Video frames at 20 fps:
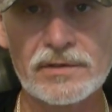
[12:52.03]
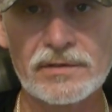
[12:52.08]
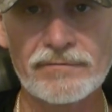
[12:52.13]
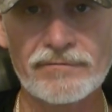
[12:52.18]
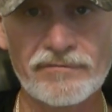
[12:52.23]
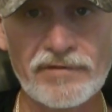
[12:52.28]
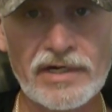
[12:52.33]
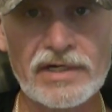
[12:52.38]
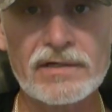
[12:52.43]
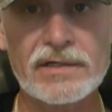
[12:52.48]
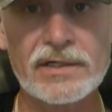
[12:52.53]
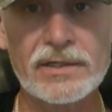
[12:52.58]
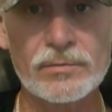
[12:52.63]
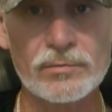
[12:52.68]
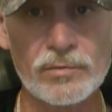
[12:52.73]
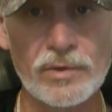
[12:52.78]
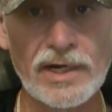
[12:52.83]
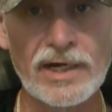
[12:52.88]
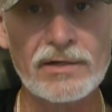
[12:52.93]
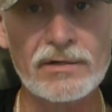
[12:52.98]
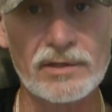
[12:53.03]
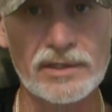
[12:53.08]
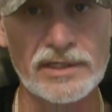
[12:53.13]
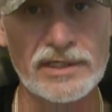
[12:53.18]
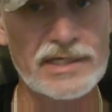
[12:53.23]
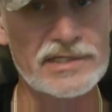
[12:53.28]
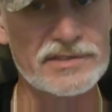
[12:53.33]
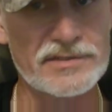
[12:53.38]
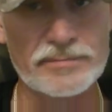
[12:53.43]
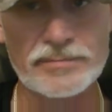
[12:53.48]
very rarely
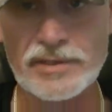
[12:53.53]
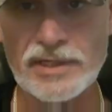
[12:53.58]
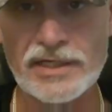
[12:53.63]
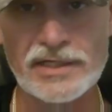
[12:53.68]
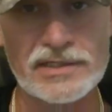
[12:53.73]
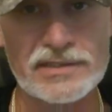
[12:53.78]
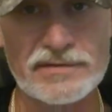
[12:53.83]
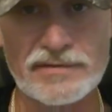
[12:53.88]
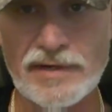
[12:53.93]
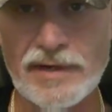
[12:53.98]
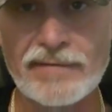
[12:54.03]
has a plaintiff